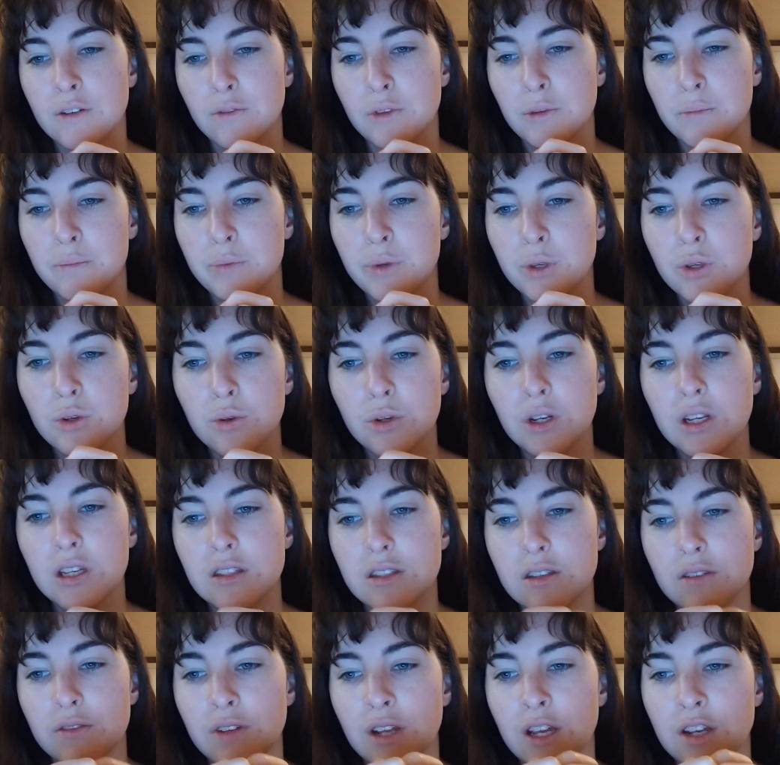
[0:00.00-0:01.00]
of the
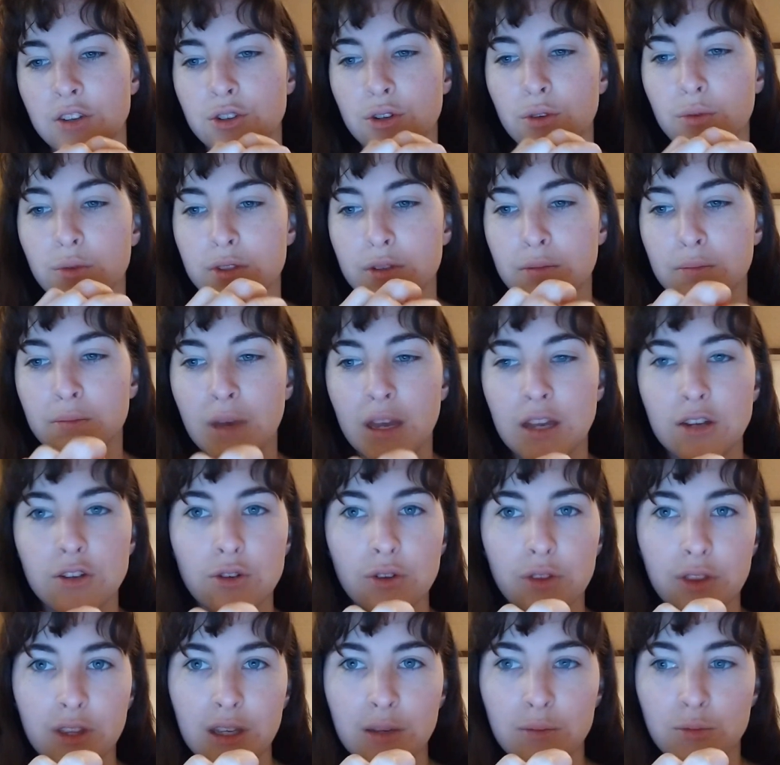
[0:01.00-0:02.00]
beauties of nature was a
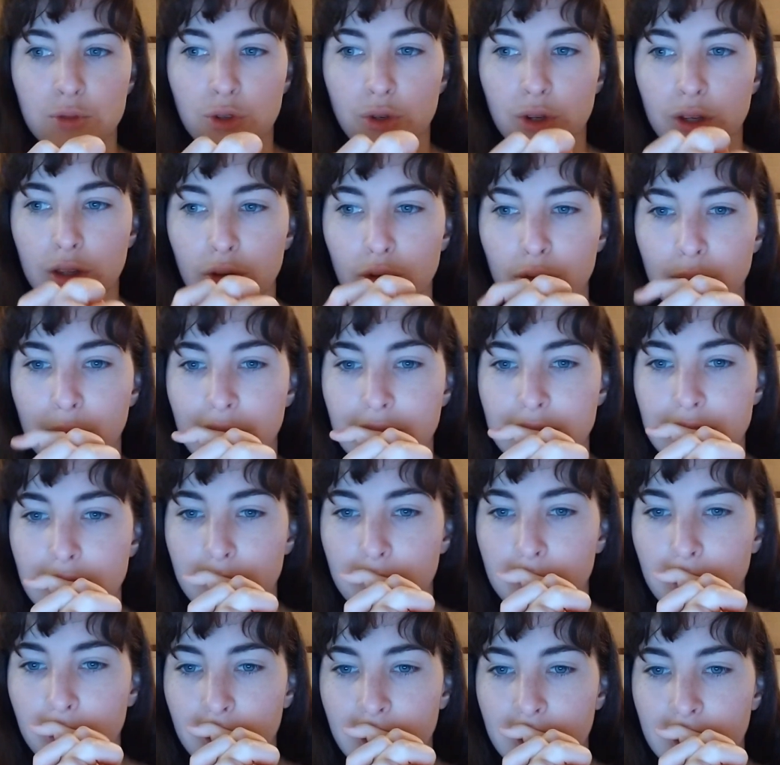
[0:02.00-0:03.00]
major theme during the
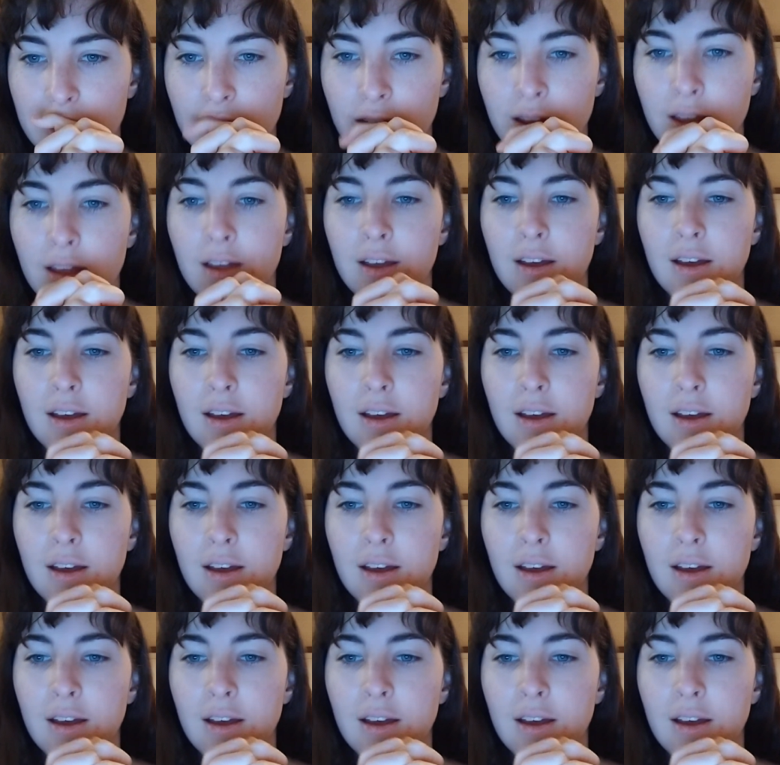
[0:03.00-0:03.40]
Romantic period,